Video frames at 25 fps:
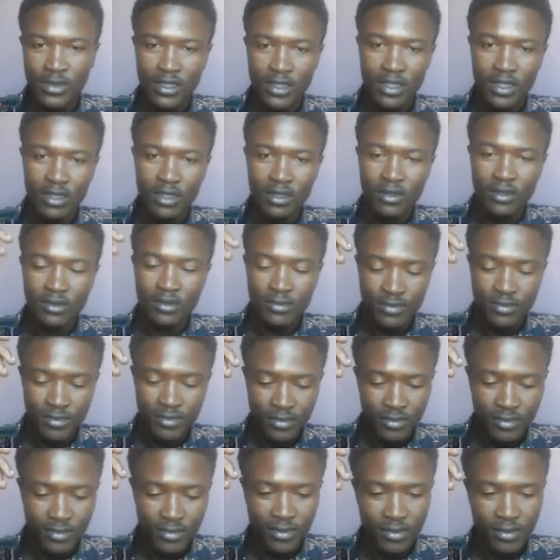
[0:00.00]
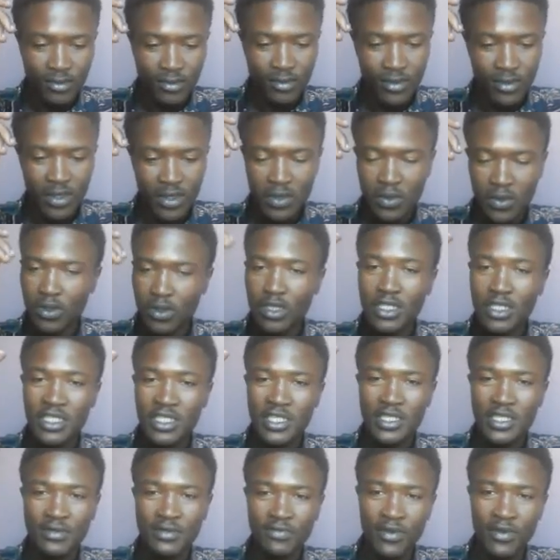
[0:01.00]
See? So
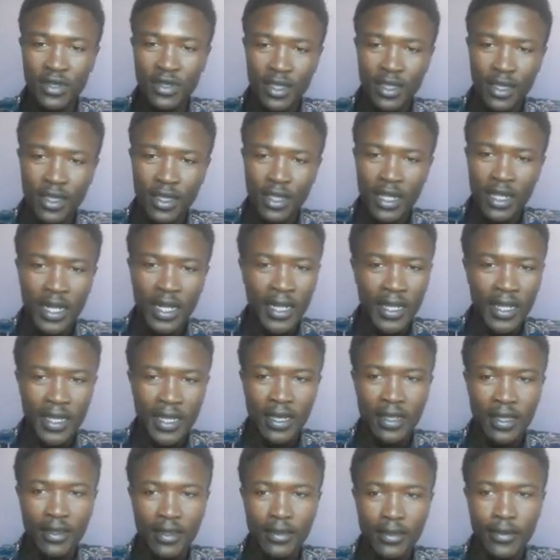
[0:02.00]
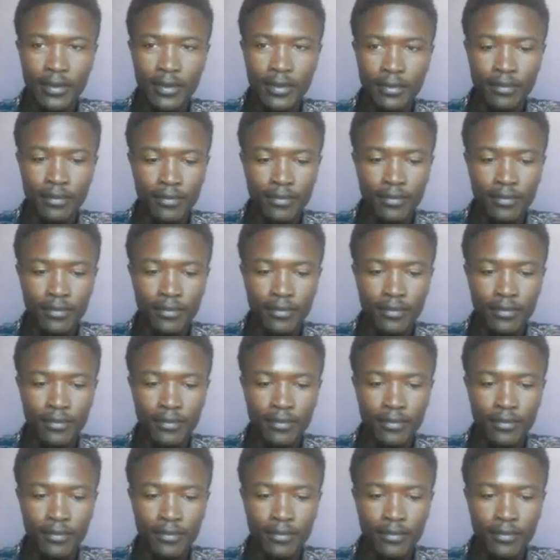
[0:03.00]
it's very clear there.